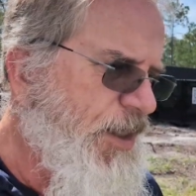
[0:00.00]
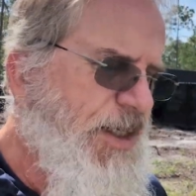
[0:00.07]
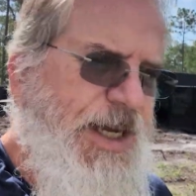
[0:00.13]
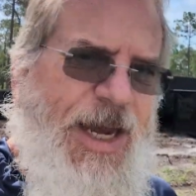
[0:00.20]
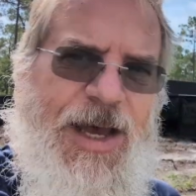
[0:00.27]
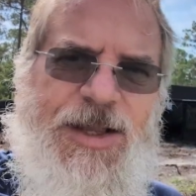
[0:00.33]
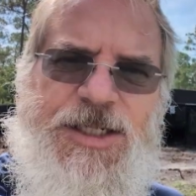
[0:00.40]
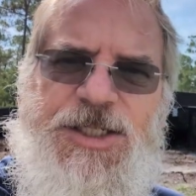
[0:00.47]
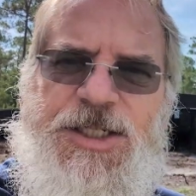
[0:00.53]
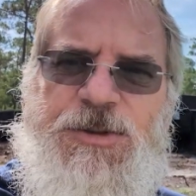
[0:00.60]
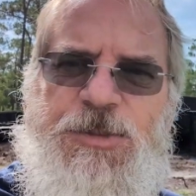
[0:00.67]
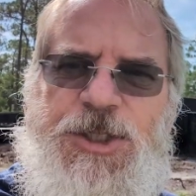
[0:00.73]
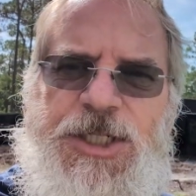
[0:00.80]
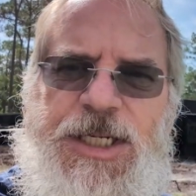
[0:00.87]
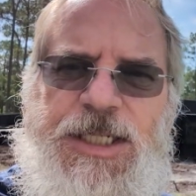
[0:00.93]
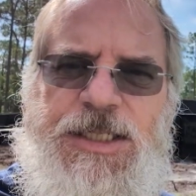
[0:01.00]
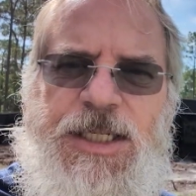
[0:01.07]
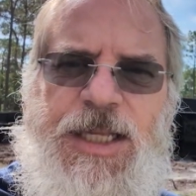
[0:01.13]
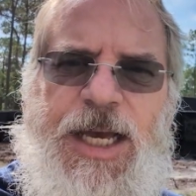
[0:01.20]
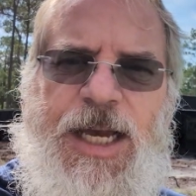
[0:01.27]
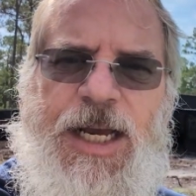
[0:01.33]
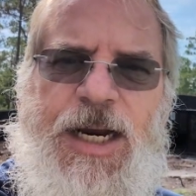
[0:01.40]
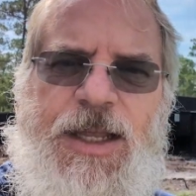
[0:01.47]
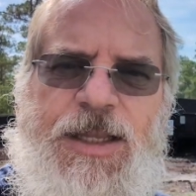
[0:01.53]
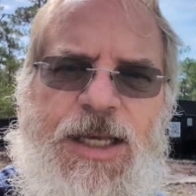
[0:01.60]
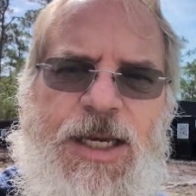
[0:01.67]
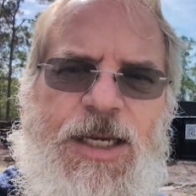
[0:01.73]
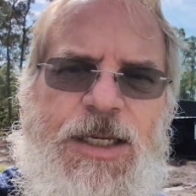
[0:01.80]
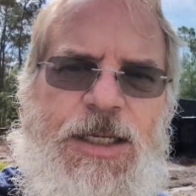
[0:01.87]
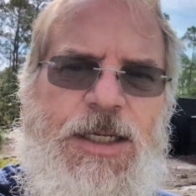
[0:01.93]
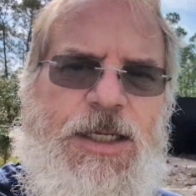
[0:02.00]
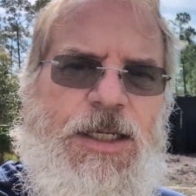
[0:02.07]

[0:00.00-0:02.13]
dialysis machines and that kind of thing.